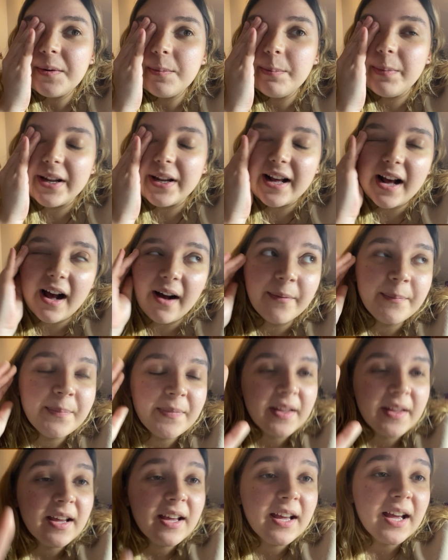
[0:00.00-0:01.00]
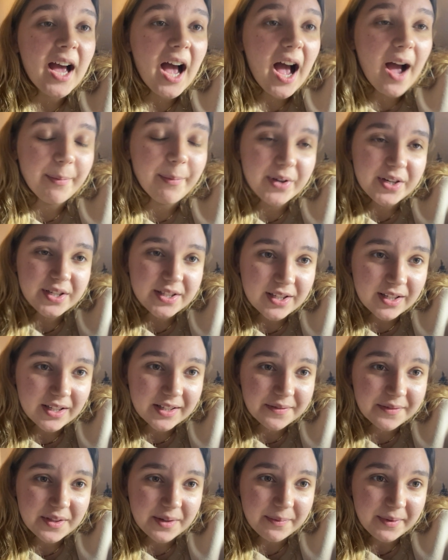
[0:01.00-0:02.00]
But yeah, I'm going to
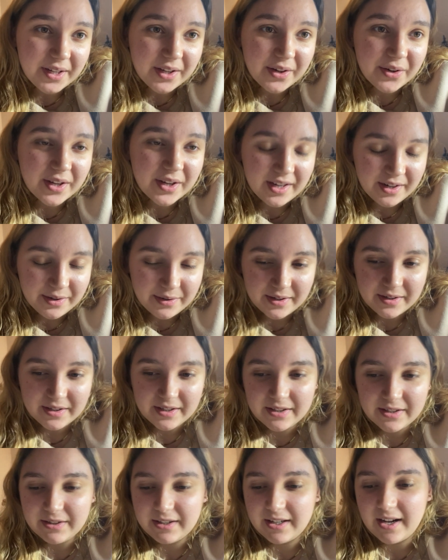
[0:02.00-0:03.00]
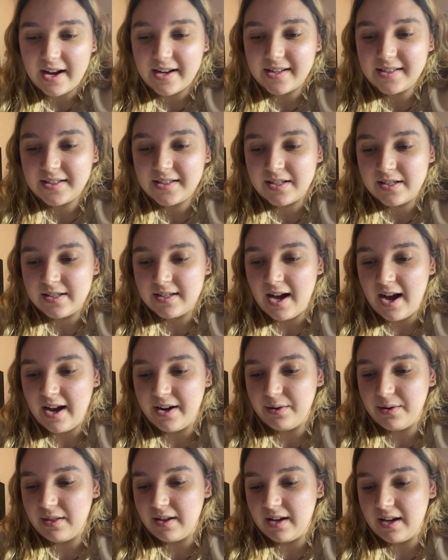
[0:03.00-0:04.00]
leave the video here guys because I
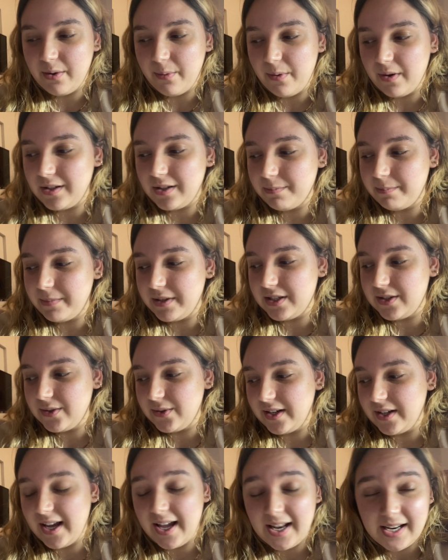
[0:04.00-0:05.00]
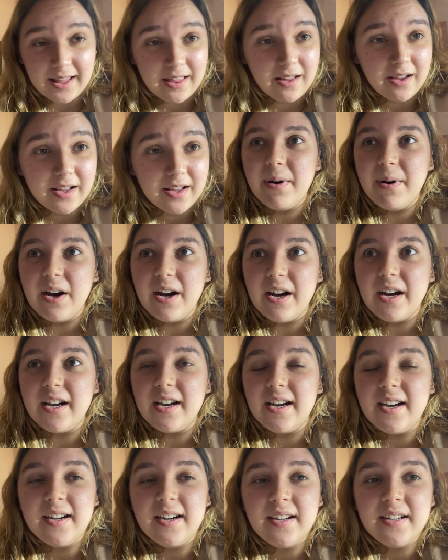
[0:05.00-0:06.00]
don't think I will be doing anything but
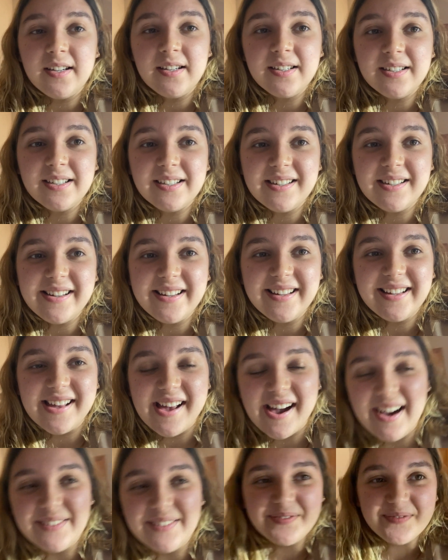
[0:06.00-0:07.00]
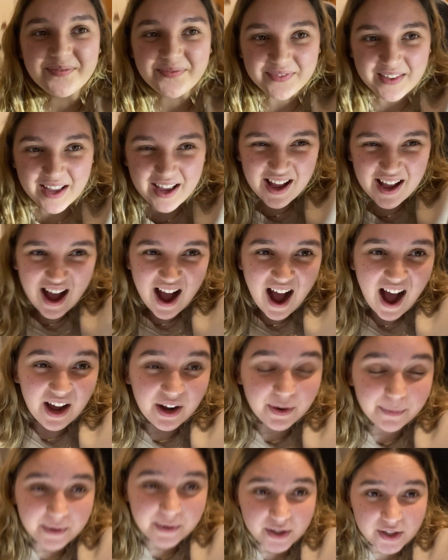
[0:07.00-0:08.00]
yeah I
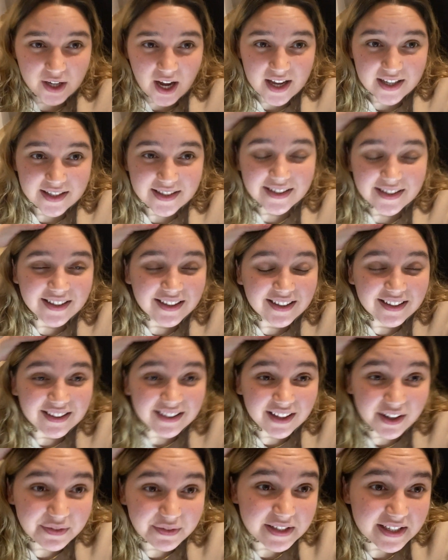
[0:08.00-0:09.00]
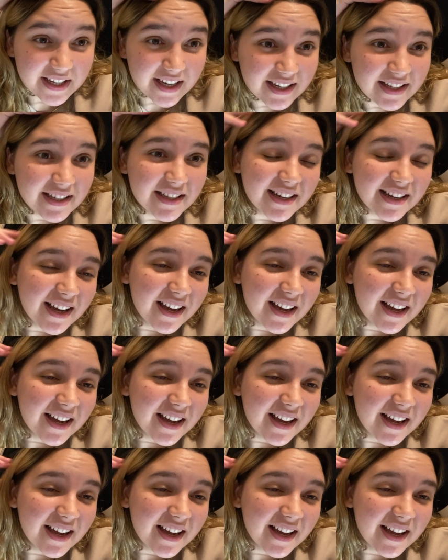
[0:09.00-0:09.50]
hope you guys loved it